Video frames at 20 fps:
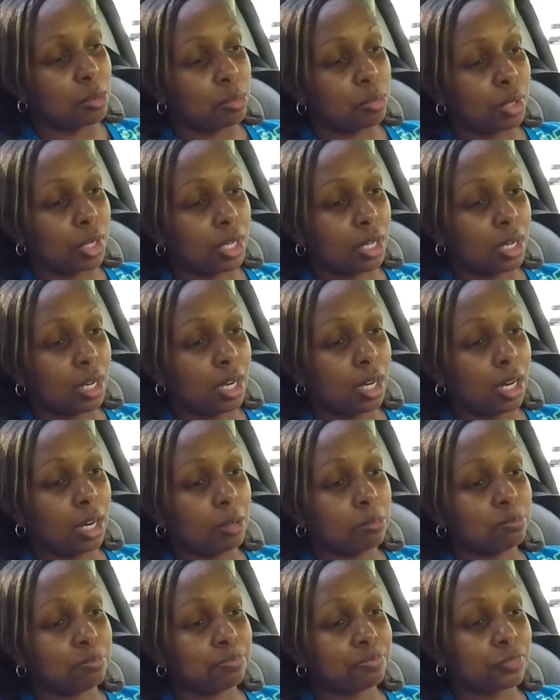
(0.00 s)
But
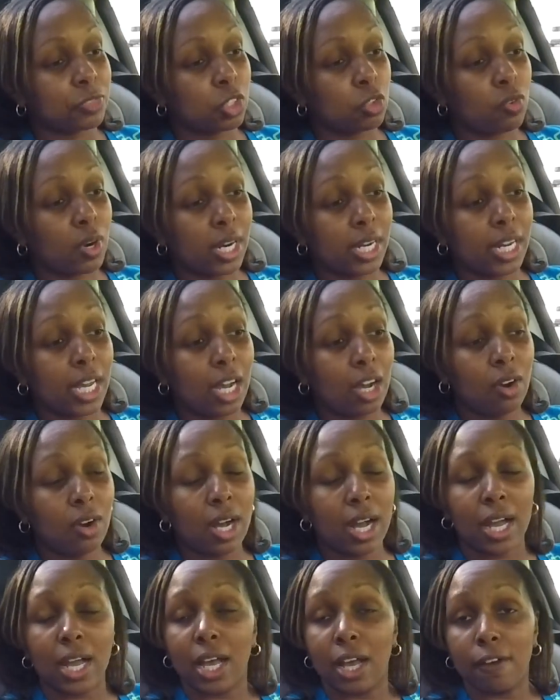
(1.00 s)
right now
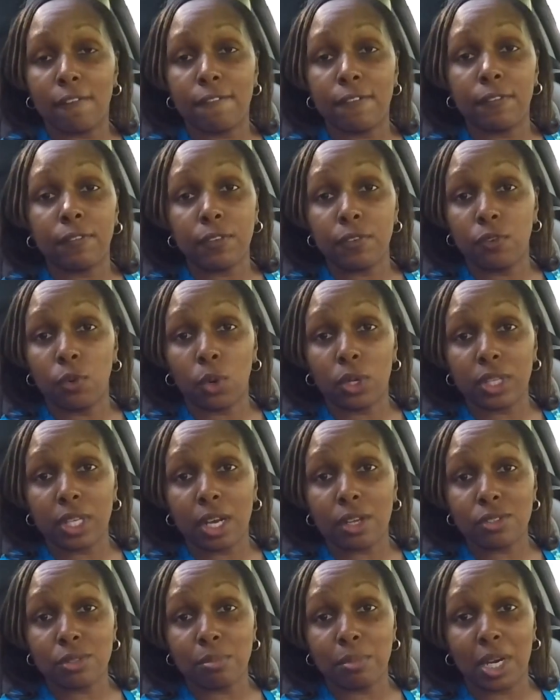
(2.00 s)
I have
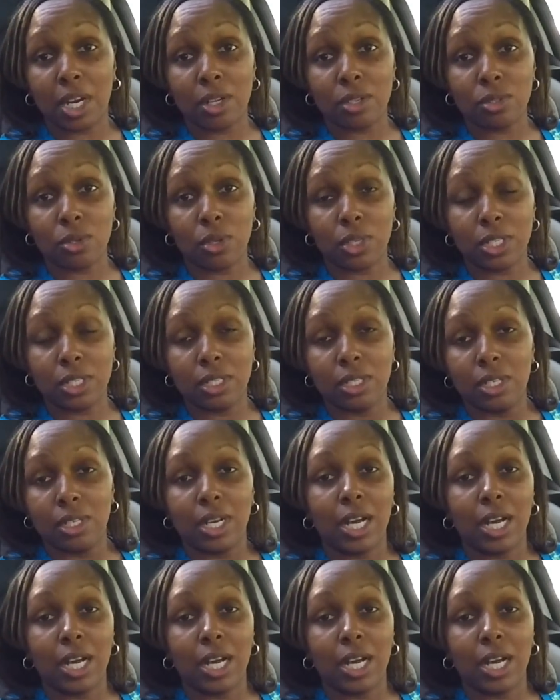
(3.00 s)
54,000 miles on it.